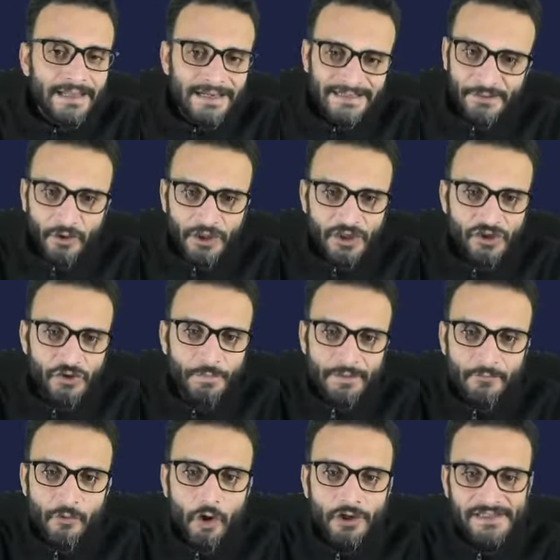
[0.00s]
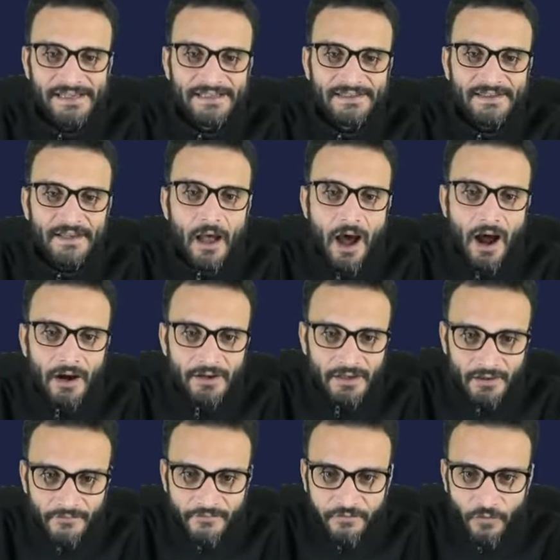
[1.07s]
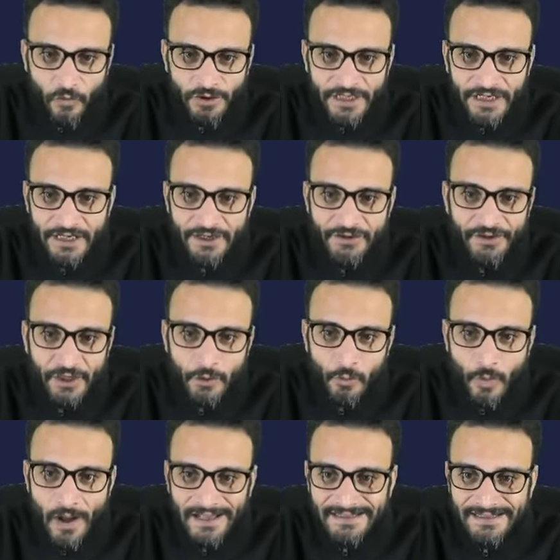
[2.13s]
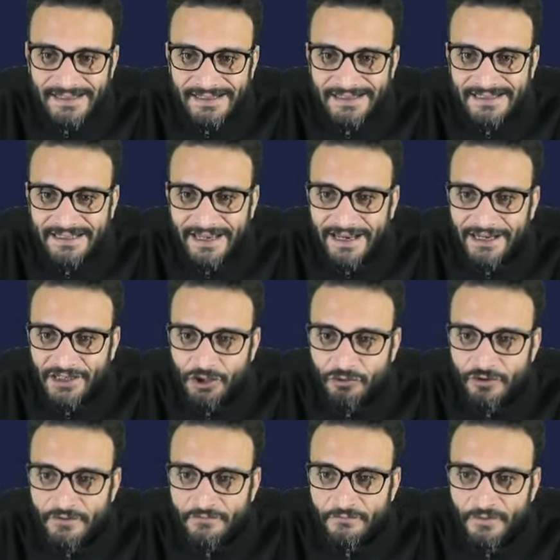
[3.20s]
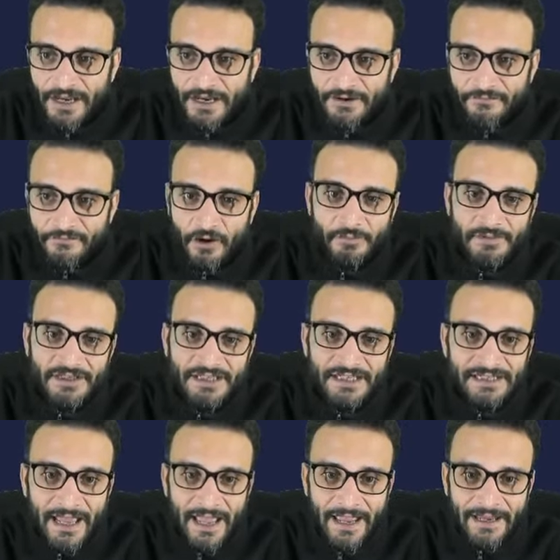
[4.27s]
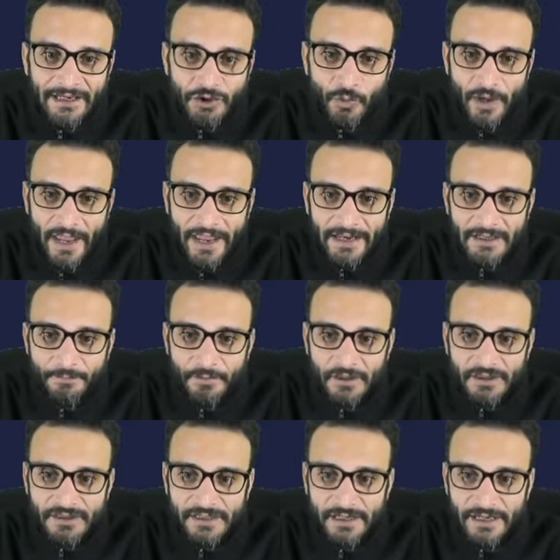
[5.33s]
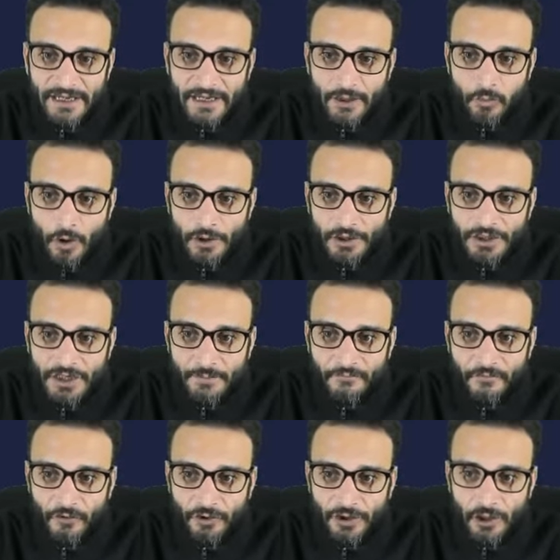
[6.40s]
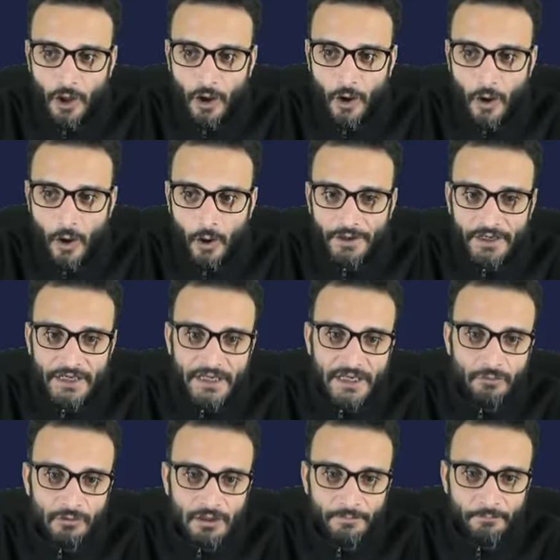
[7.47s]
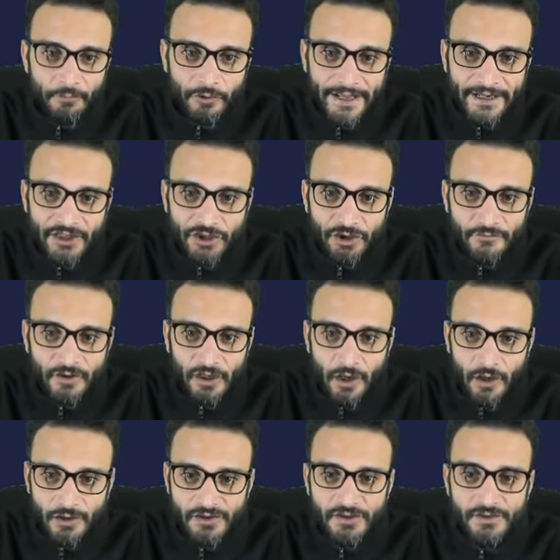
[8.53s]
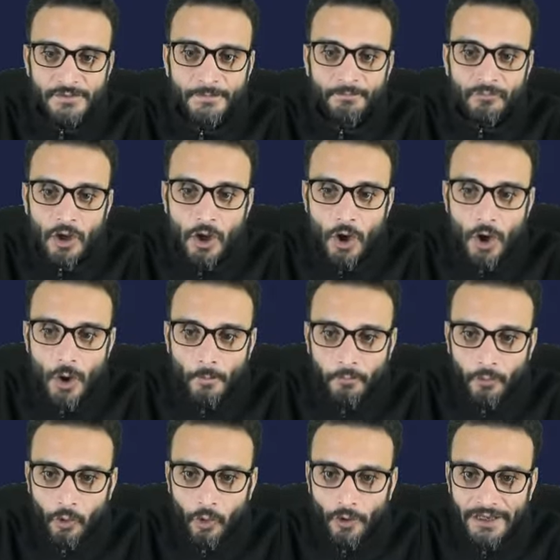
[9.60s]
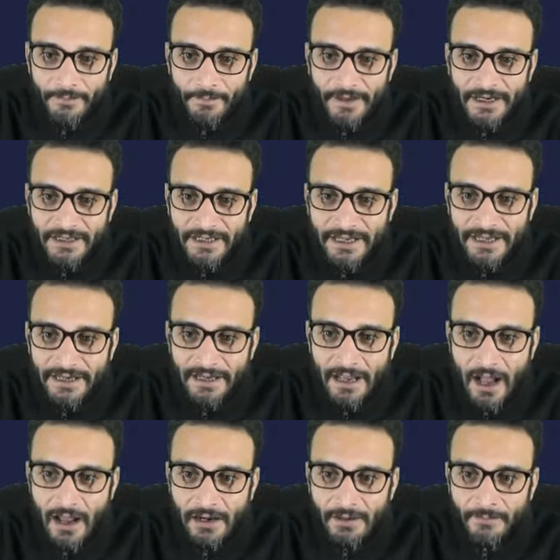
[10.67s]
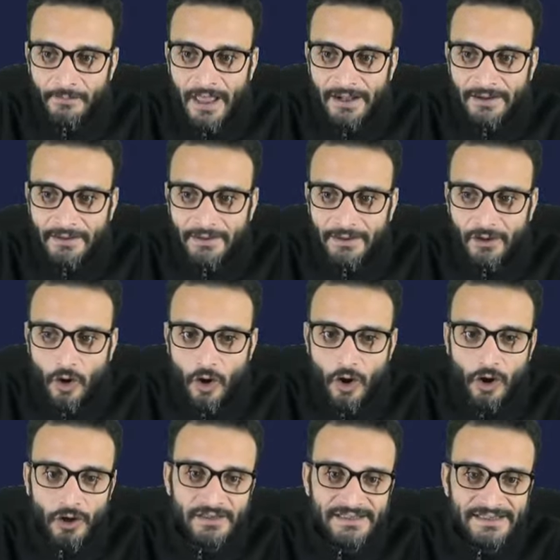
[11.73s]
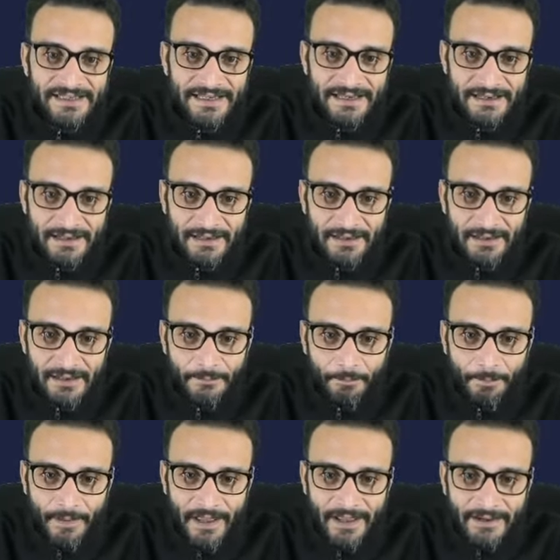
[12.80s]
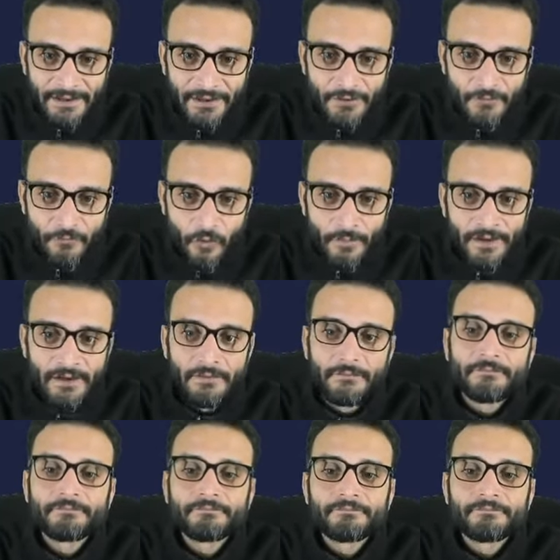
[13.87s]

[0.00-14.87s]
Let's see what the Supreme Court says. Article 14 requires the state to refrain from denying to any person equality before the law or equal protection of the laws, prohibiting unmarried or single parent woman